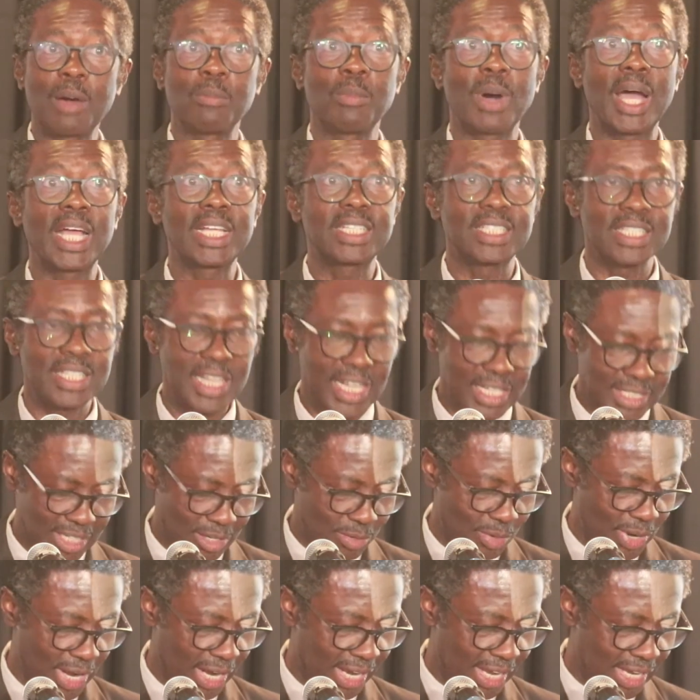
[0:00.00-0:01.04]
biting us and
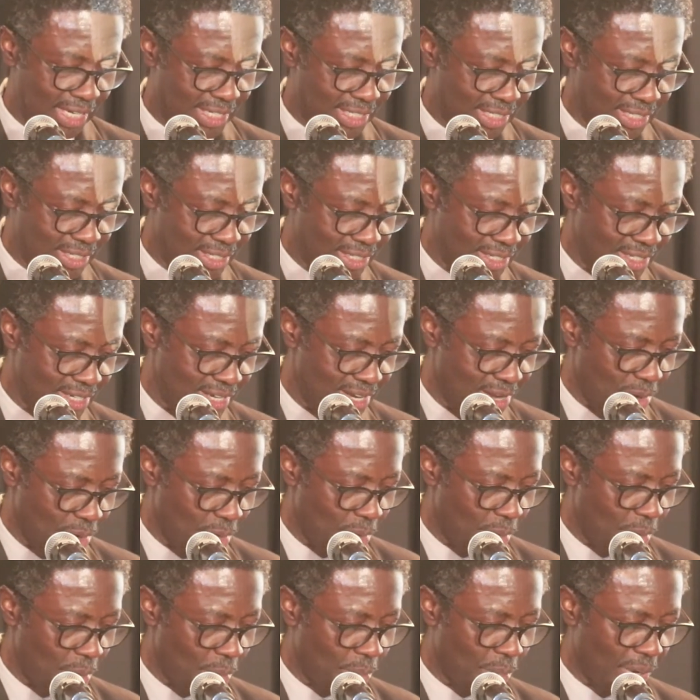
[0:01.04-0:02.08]
they are getting
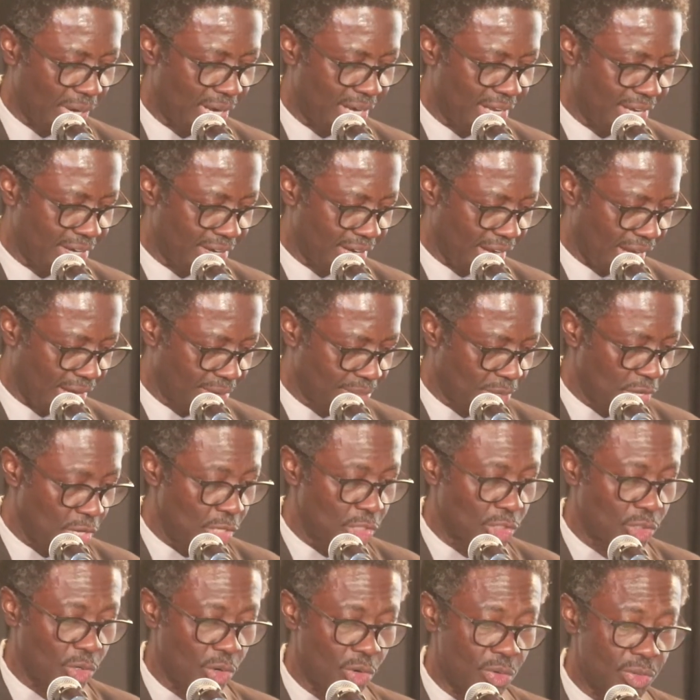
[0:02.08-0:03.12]
malaria.
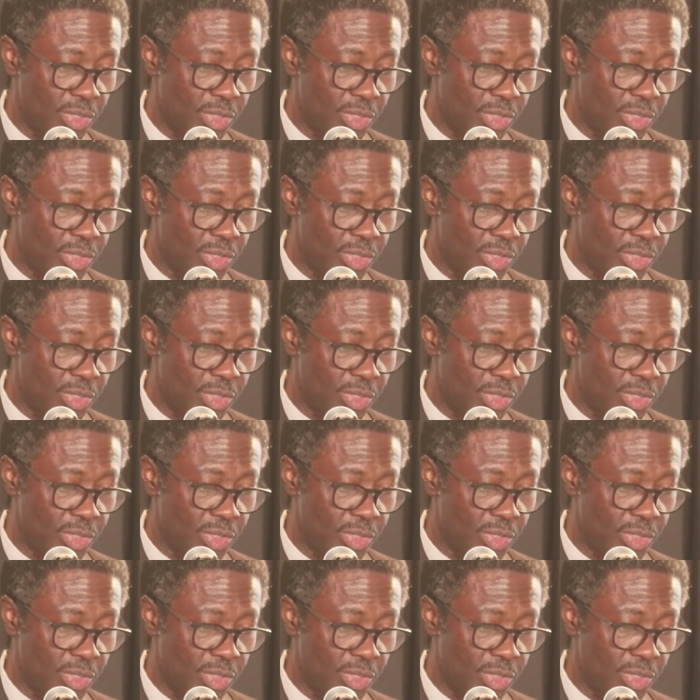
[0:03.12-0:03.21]
So